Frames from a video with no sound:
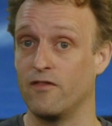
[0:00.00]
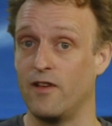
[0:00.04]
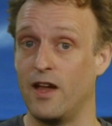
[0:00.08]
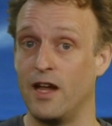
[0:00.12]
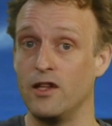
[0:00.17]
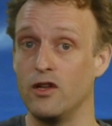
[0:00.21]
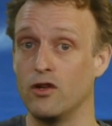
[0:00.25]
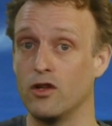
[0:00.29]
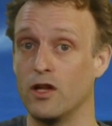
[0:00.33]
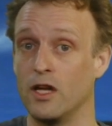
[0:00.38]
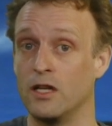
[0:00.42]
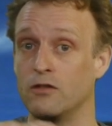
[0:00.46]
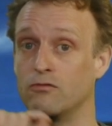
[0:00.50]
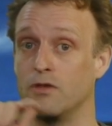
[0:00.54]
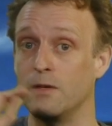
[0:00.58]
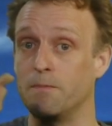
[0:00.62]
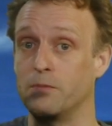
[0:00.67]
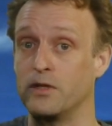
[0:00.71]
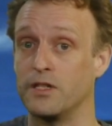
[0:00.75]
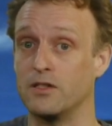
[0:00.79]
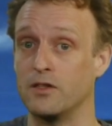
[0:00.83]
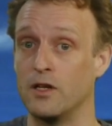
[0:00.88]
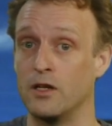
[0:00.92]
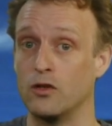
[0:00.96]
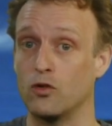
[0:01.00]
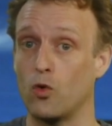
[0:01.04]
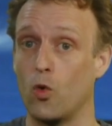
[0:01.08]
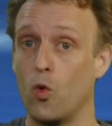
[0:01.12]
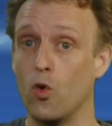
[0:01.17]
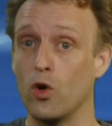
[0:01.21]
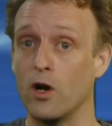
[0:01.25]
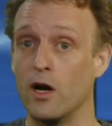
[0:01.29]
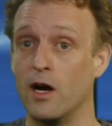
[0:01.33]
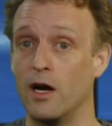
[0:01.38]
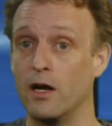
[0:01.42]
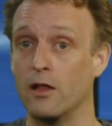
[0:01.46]
and you can represent all
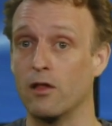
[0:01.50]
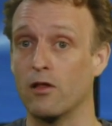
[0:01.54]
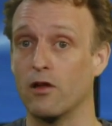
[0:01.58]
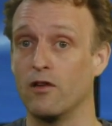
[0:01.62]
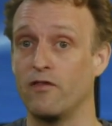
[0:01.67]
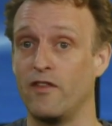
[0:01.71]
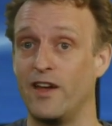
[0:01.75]
kinds of